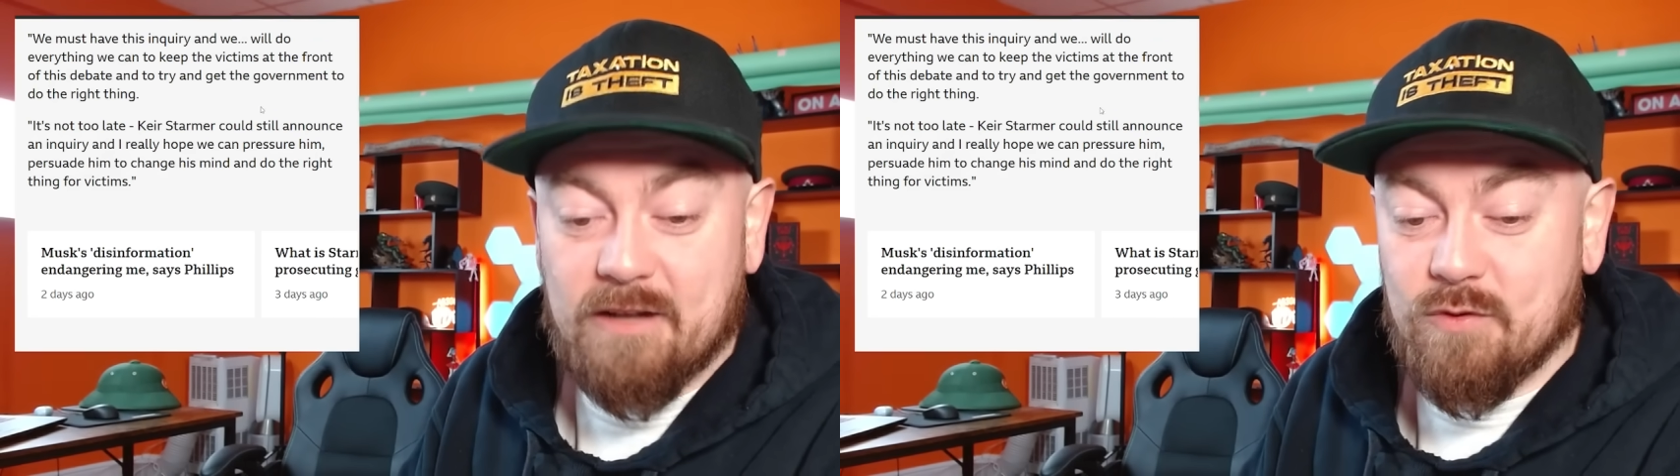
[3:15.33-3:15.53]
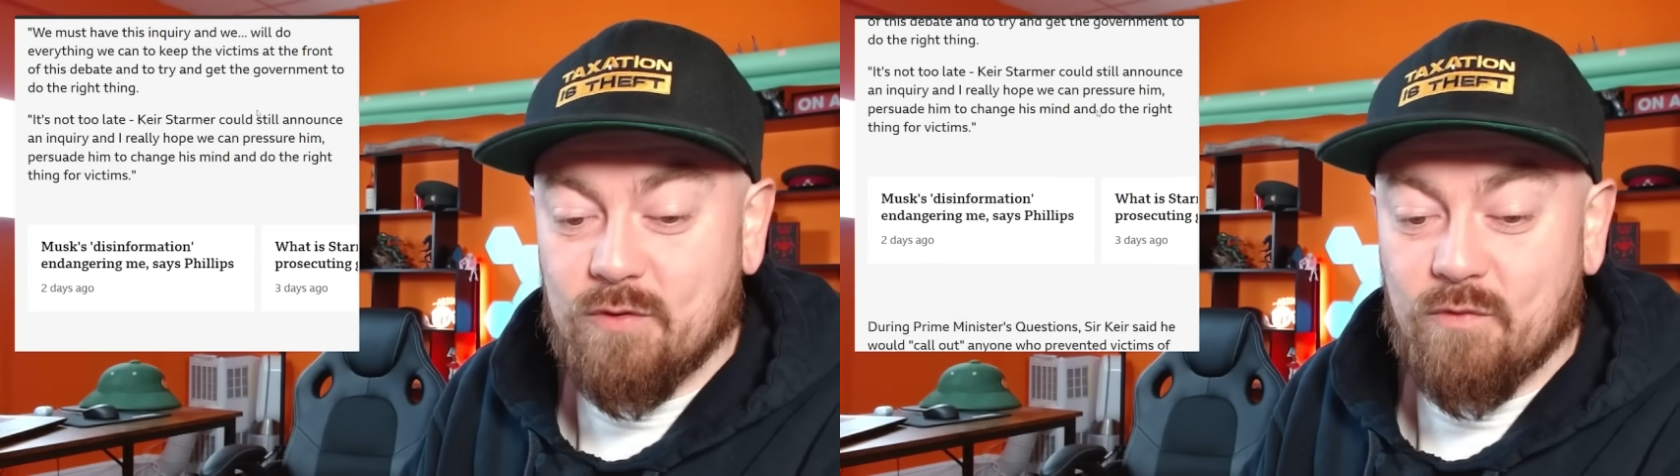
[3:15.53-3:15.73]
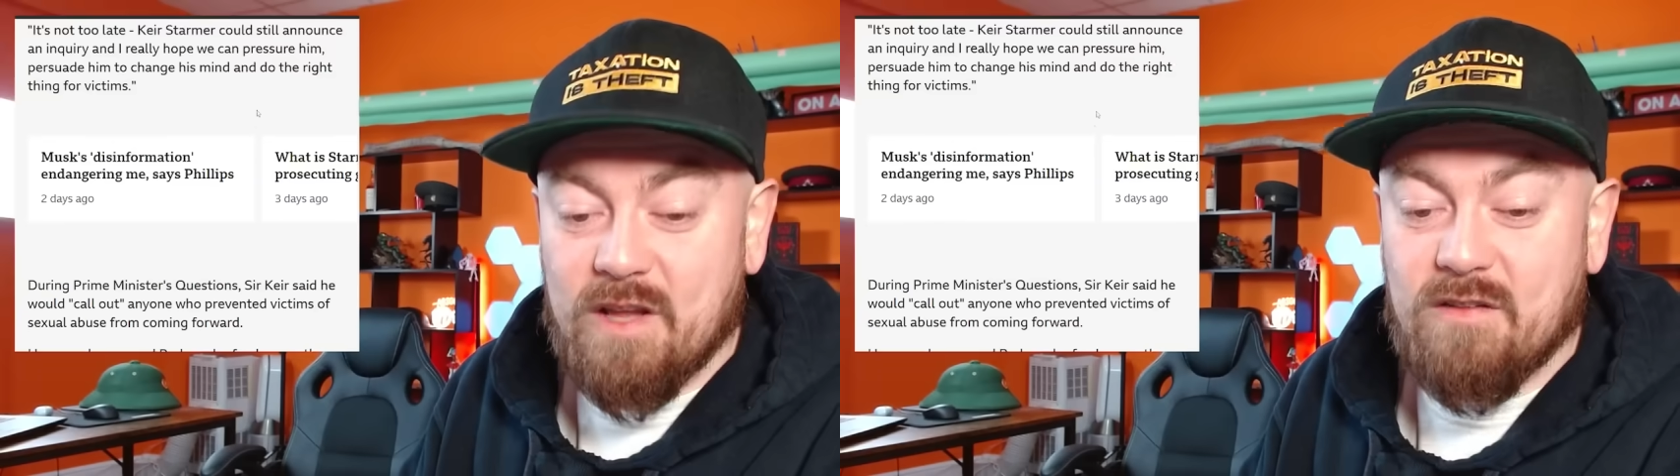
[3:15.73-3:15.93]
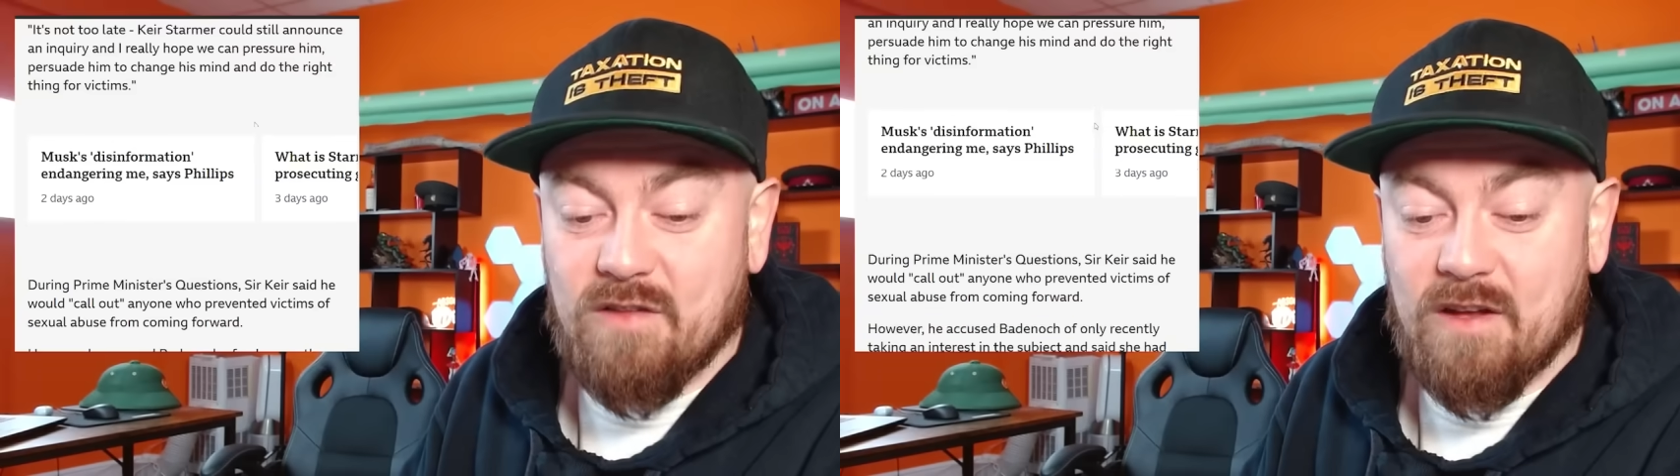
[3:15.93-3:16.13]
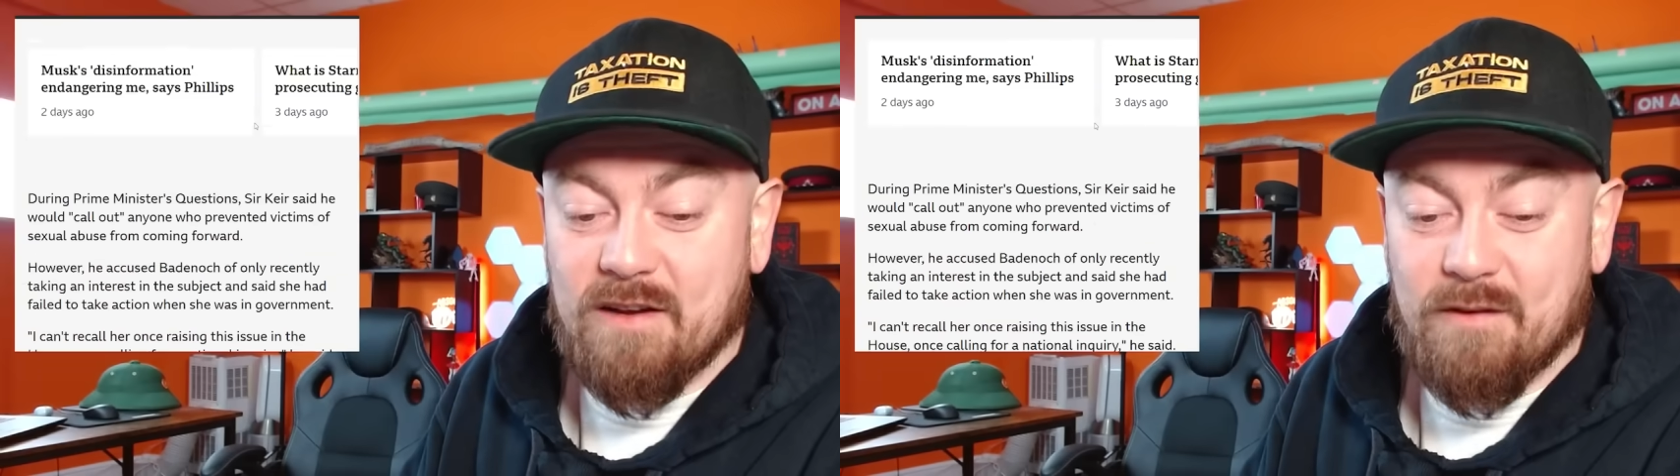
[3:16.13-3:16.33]
and do the right
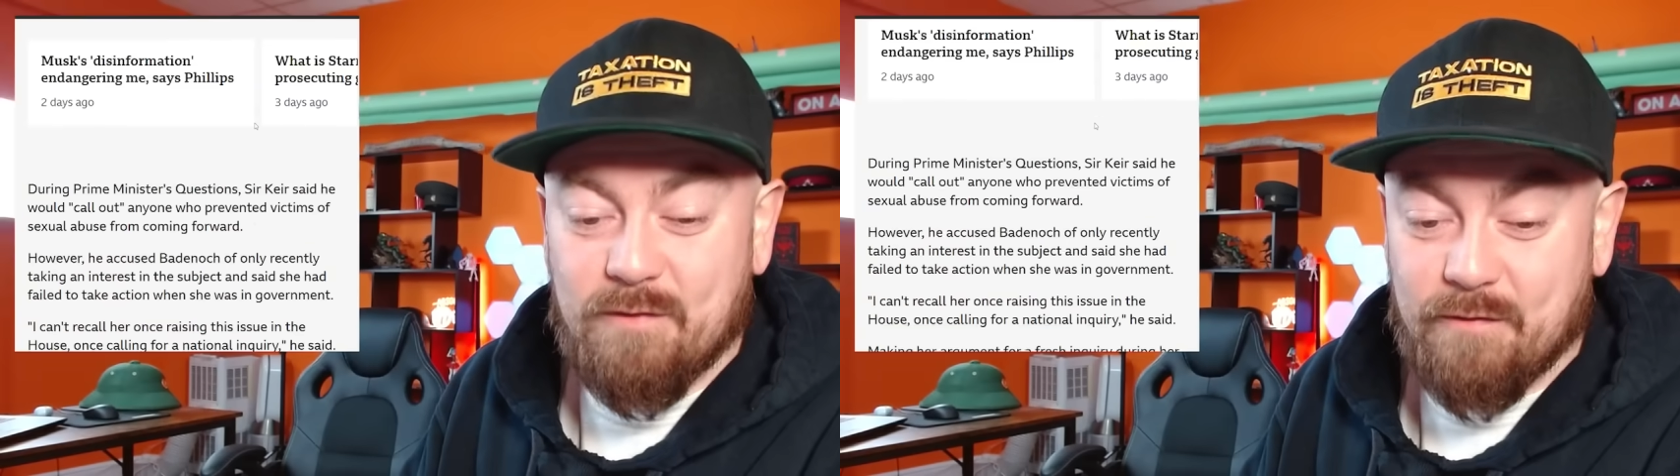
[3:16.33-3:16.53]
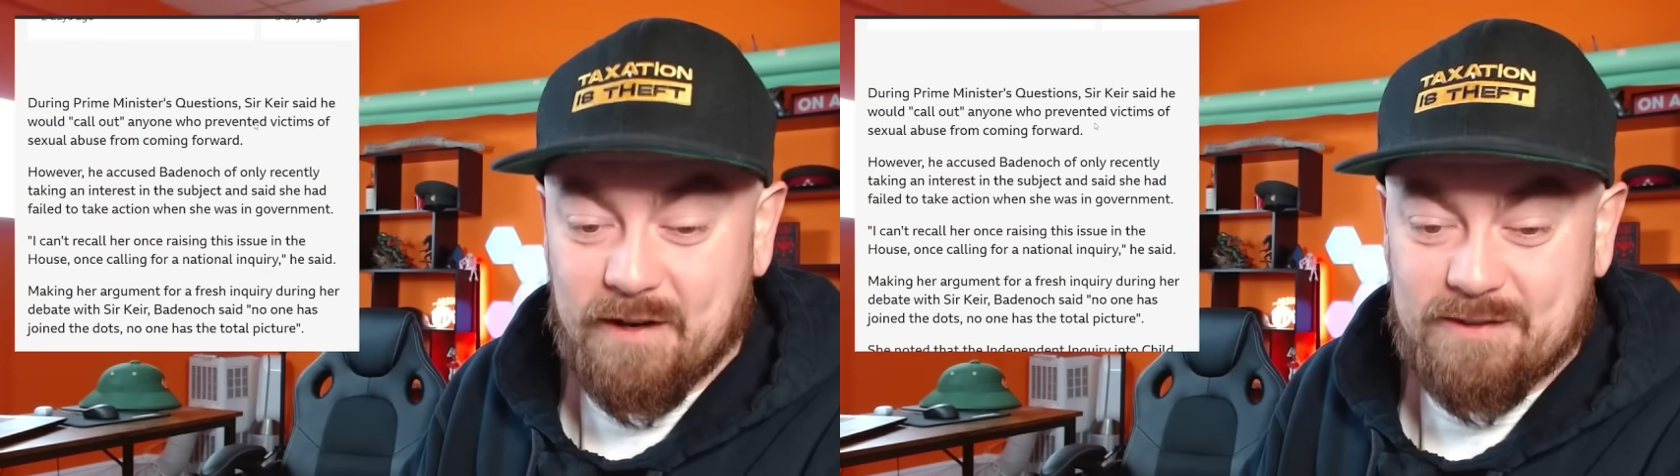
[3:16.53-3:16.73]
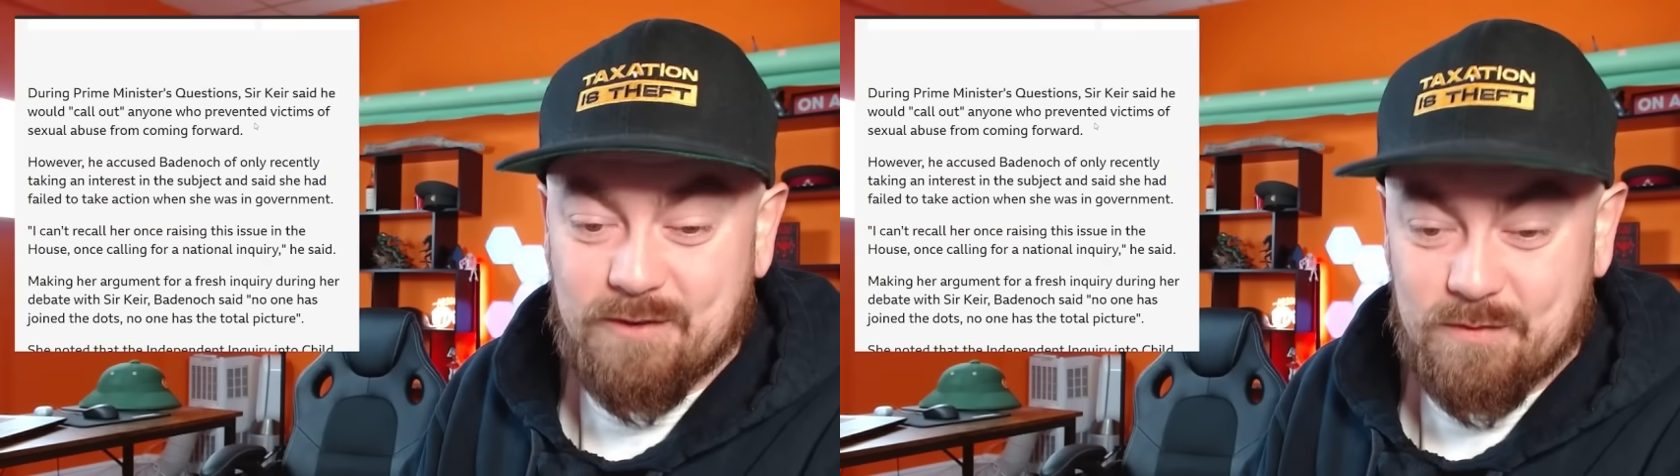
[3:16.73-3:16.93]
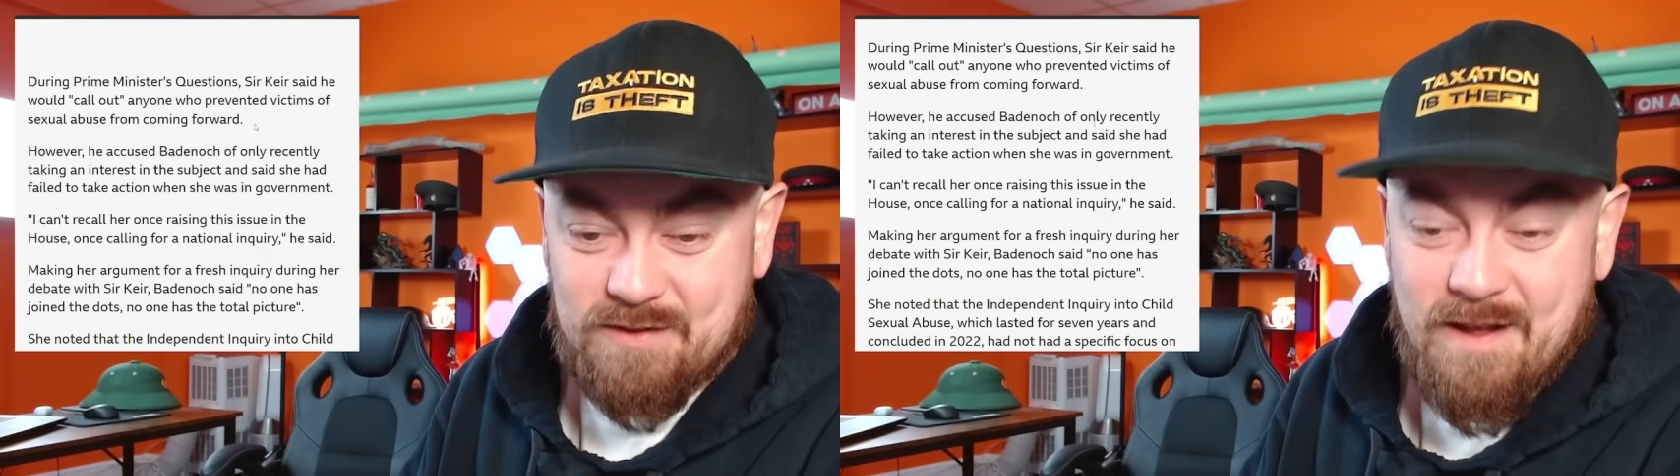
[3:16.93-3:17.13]
thing for victims.